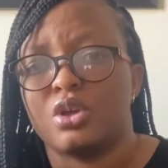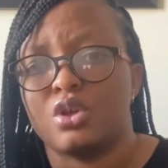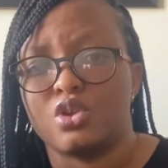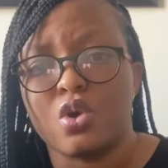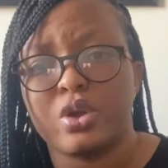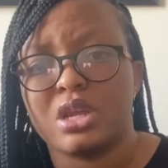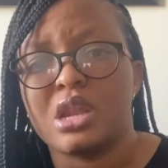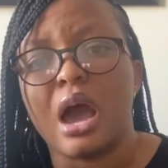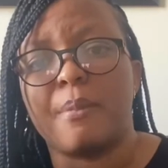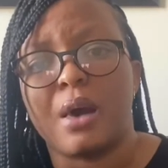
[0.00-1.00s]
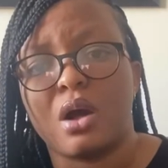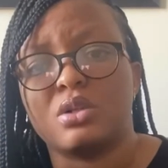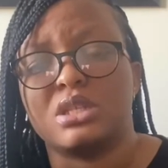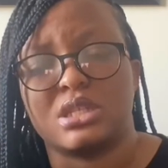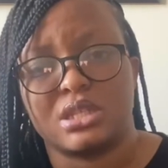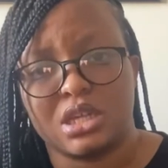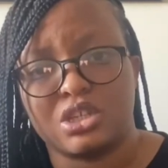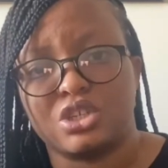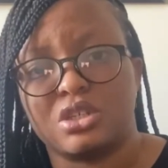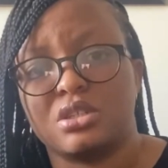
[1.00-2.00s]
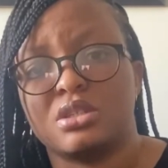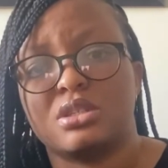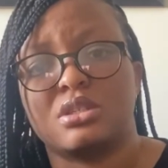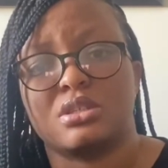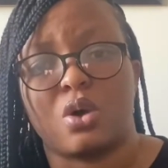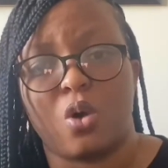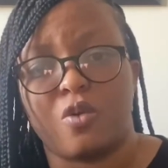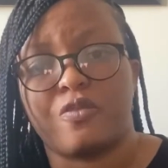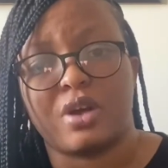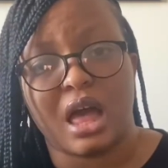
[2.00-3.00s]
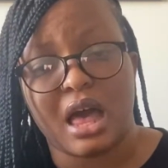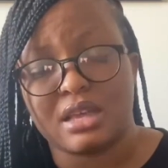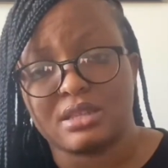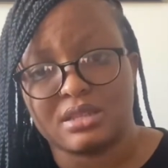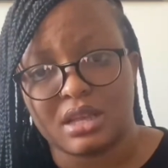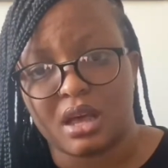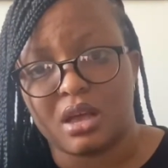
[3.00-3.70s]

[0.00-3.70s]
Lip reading: knowing about the stages of cancer.